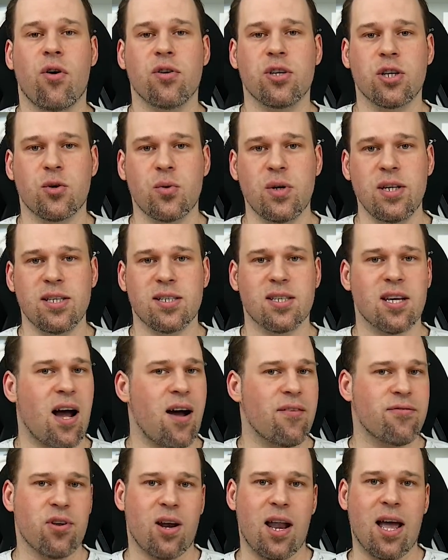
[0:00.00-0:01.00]
degrees
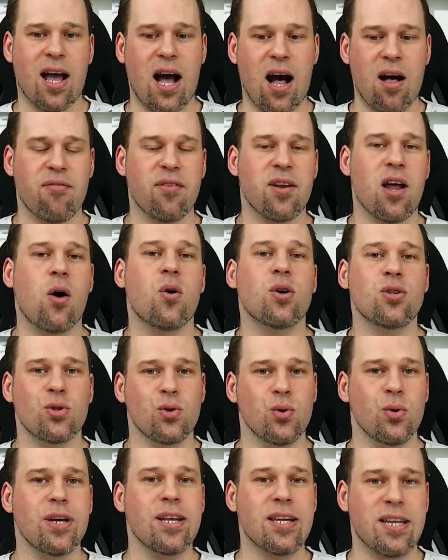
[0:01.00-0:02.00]
after like half an hour
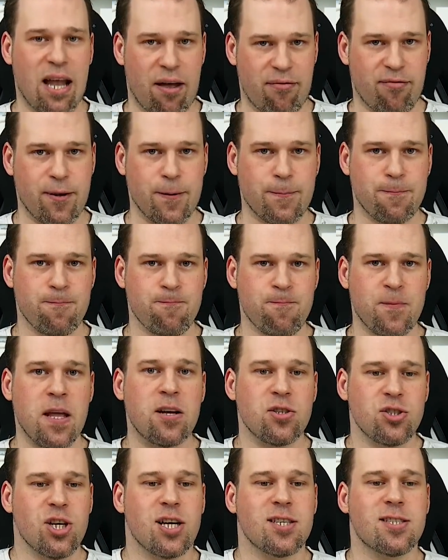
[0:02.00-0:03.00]
doing nothing,
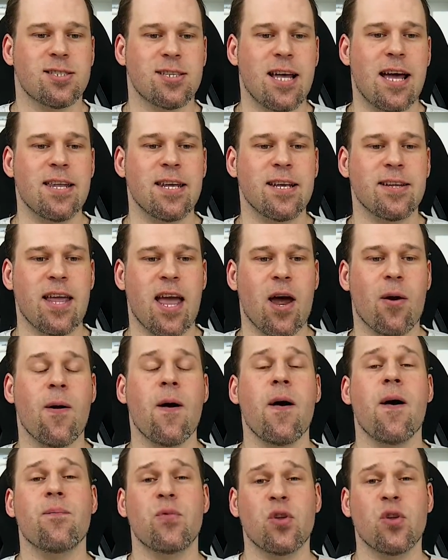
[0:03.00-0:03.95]
just standing there.